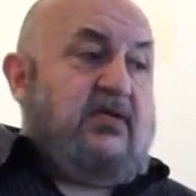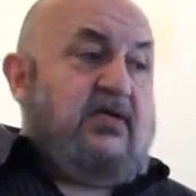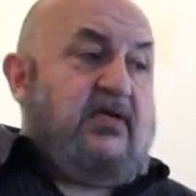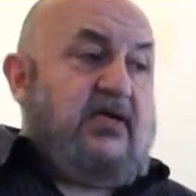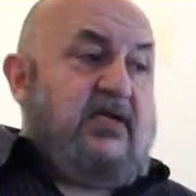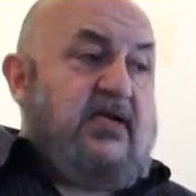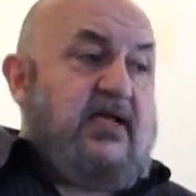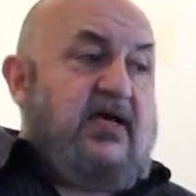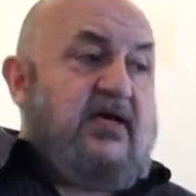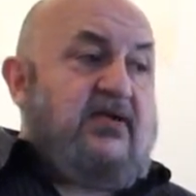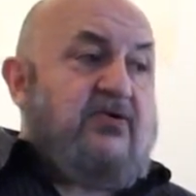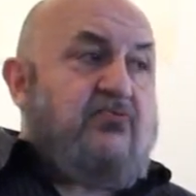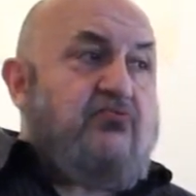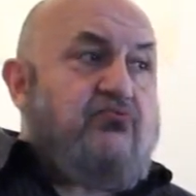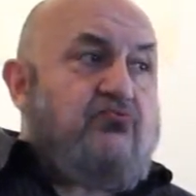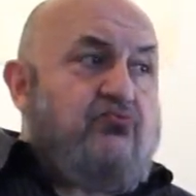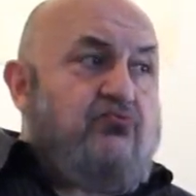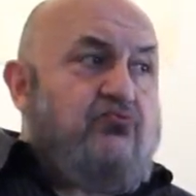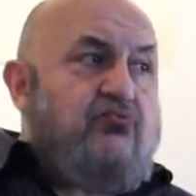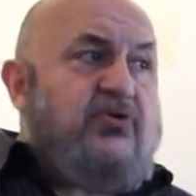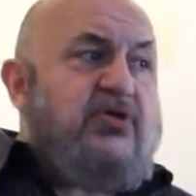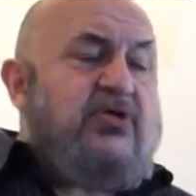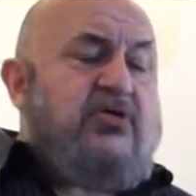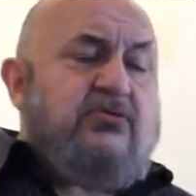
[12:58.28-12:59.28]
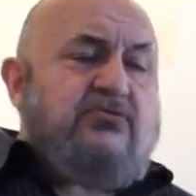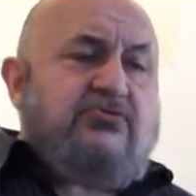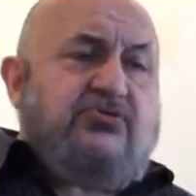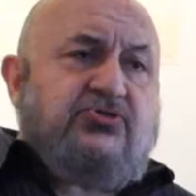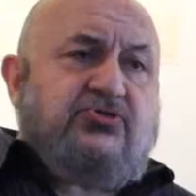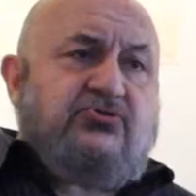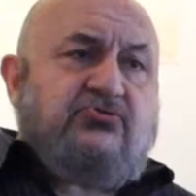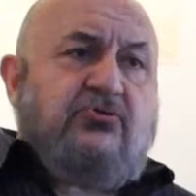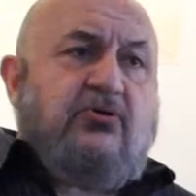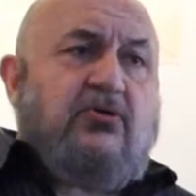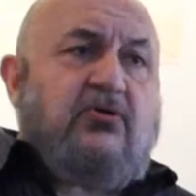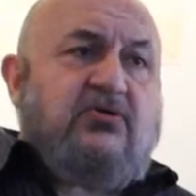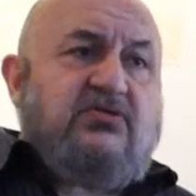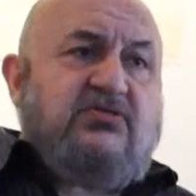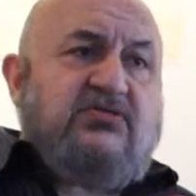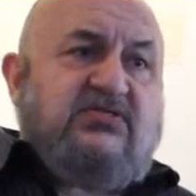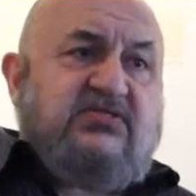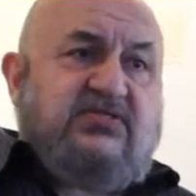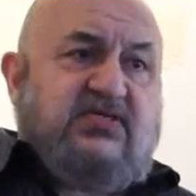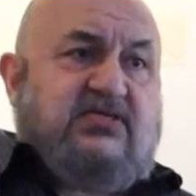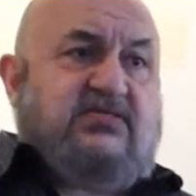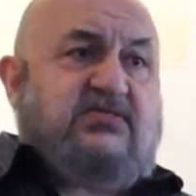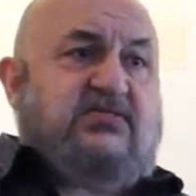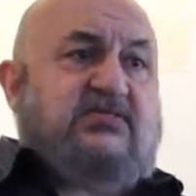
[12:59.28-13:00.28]
It had a real strong
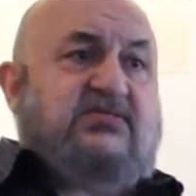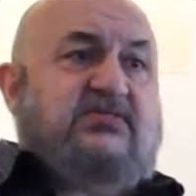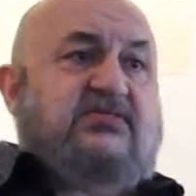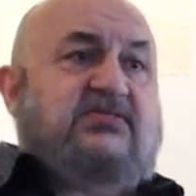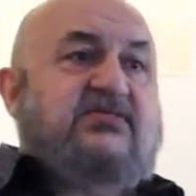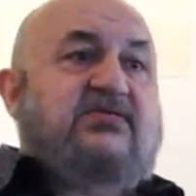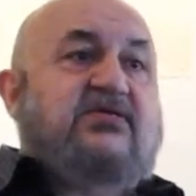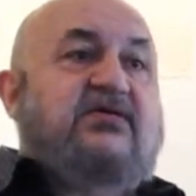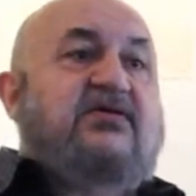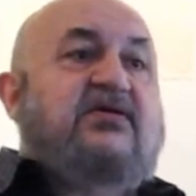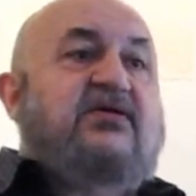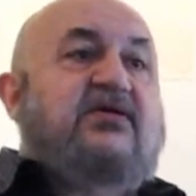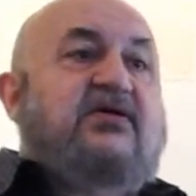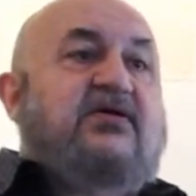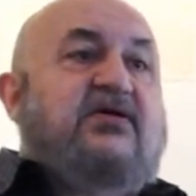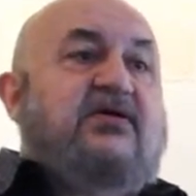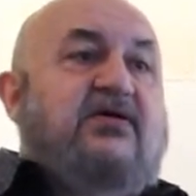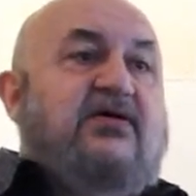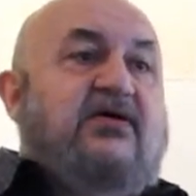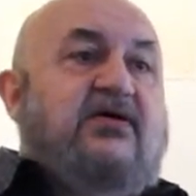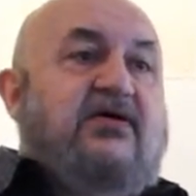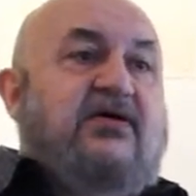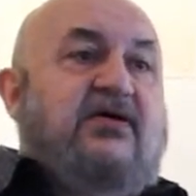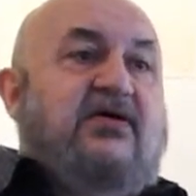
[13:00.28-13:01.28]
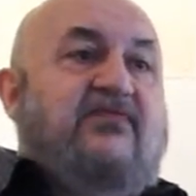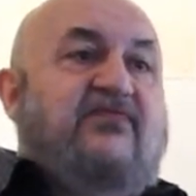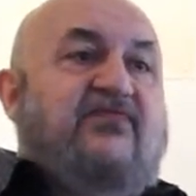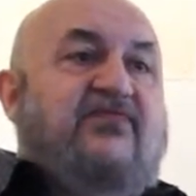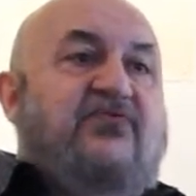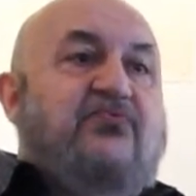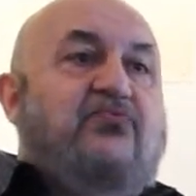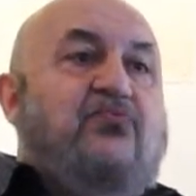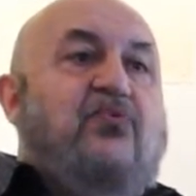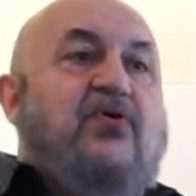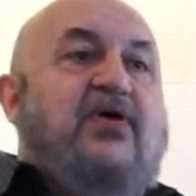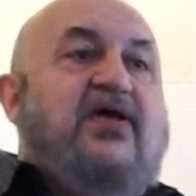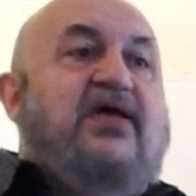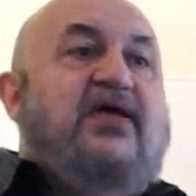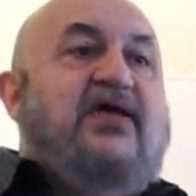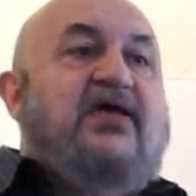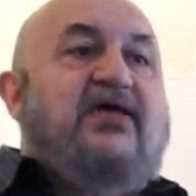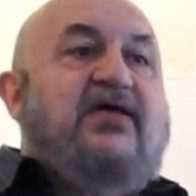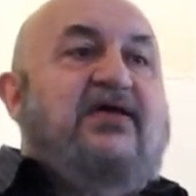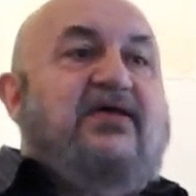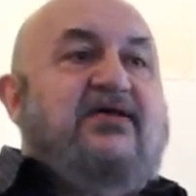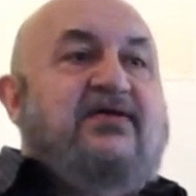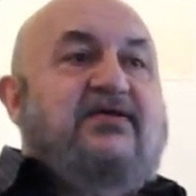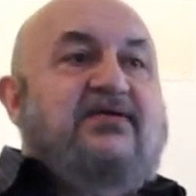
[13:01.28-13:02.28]
sense of the
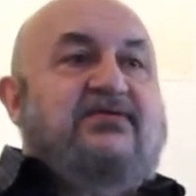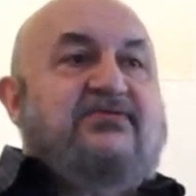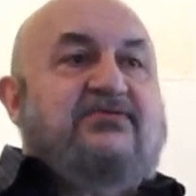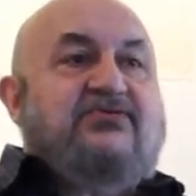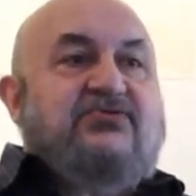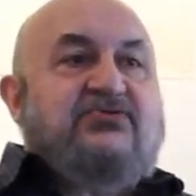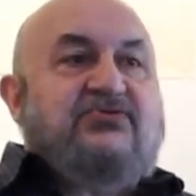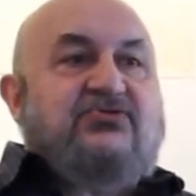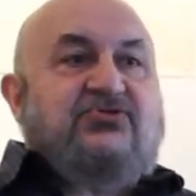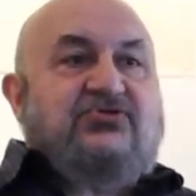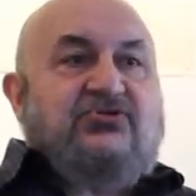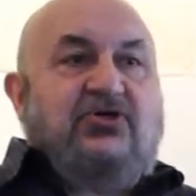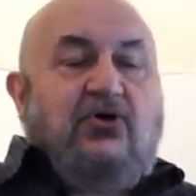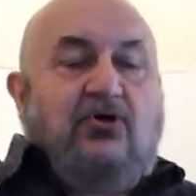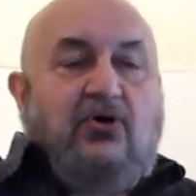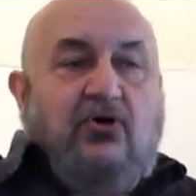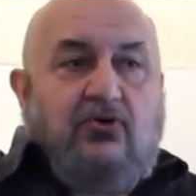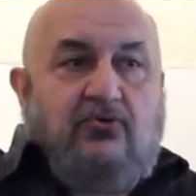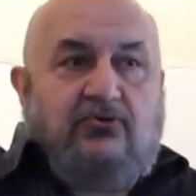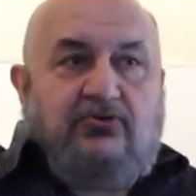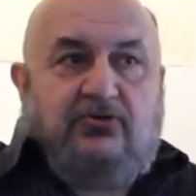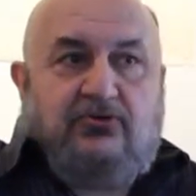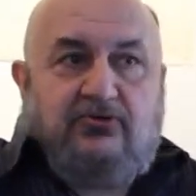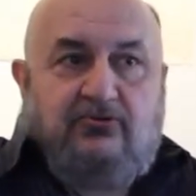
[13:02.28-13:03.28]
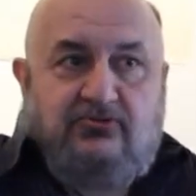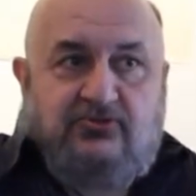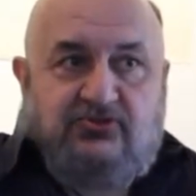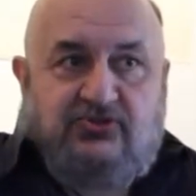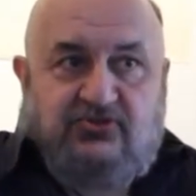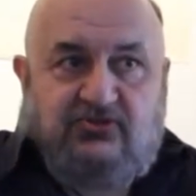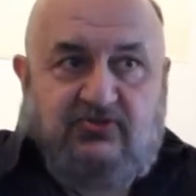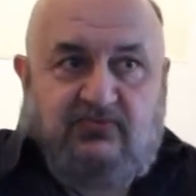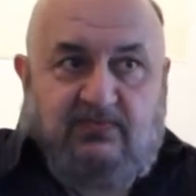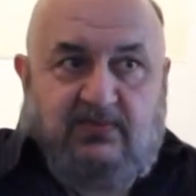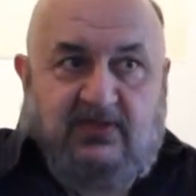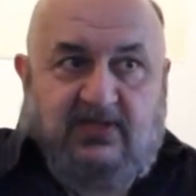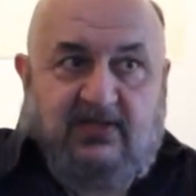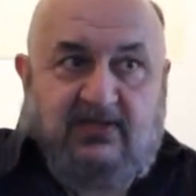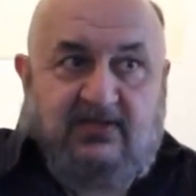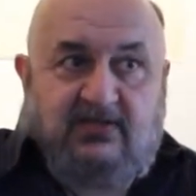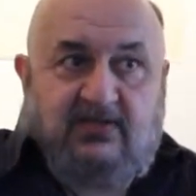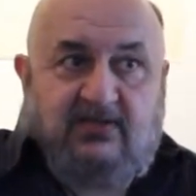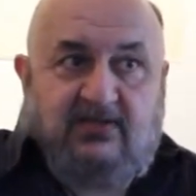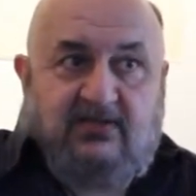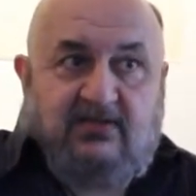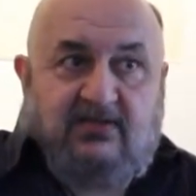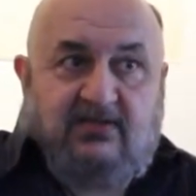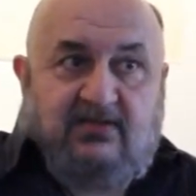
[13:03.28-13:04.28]
way Soho used to be